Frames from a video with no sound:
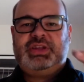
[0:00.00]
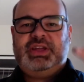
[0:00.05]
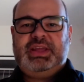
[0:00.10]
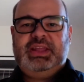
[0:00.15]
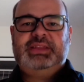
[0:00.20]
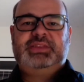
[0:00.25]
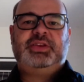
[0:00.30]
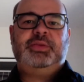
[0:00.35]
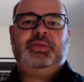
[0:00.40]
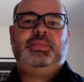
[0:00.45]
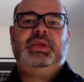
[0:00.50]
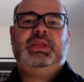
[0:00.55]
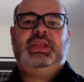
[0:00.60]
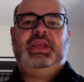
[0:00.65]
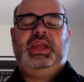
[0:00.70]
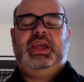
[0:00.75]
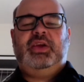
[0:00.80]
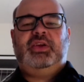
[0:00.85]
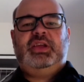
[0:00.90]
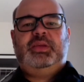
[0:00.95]
the
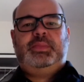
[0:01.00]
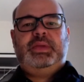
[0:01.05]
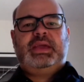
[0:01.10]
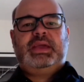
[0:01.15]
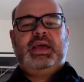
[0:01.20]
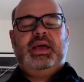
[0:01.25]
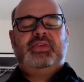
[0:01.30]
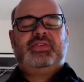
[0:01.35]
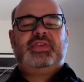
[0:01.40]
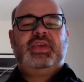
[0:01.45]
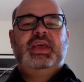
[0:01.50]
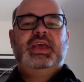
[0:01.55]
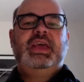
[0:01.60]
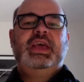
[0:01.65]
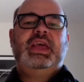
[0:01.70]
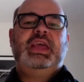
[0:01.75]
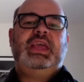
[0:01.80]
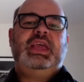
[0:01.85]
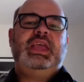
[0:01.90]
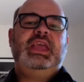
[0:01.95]
intermediary, because
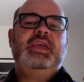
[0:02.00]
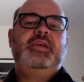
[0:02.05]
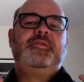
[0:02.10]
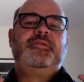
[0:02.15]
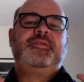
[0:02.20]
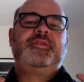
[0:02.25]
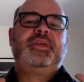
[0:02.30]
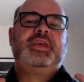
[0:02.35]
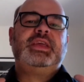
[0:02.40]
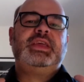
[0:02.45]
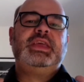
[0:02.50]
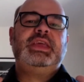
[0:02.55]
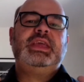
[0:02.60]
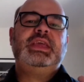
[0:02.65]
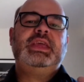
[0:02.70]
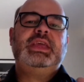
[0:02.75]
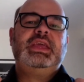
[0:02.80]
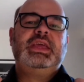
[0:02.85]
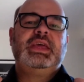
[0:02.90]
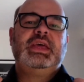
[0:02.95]
if
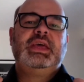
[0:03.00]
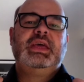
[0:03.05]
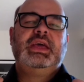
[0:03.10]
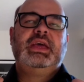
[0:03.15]
he,